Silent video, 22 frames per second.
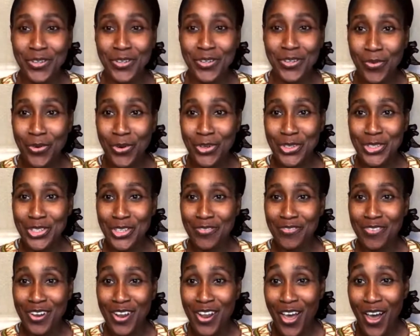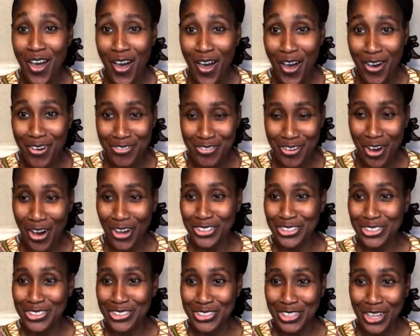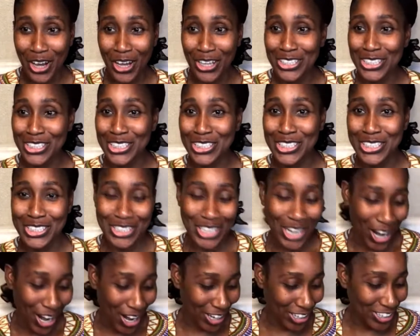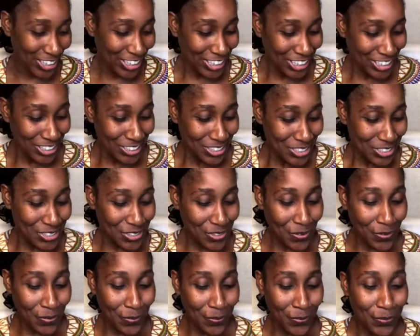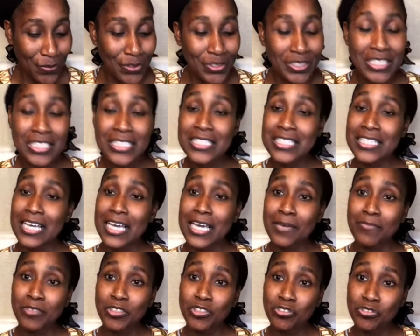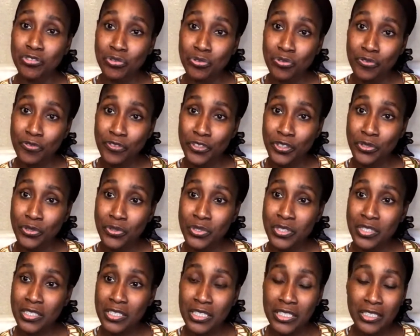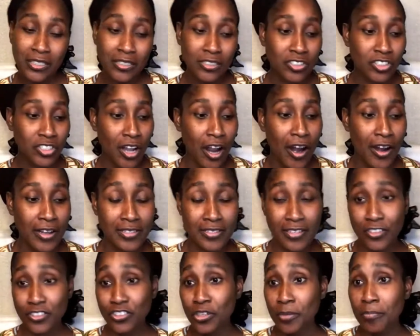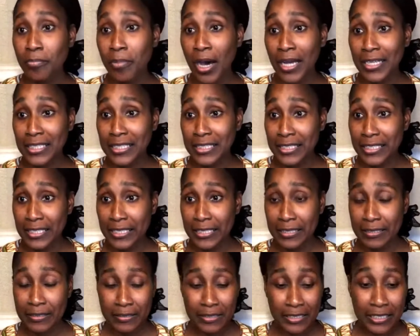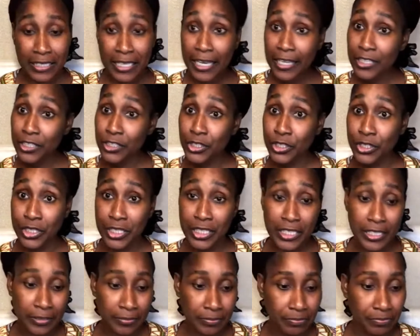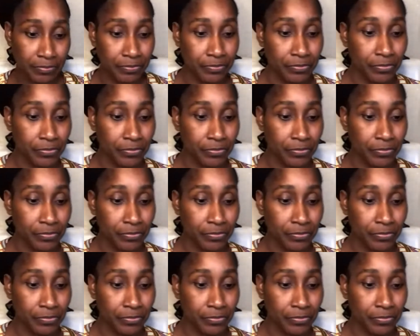some words of love on this jar. So the same is true for those little jars that you're bottling the elder in.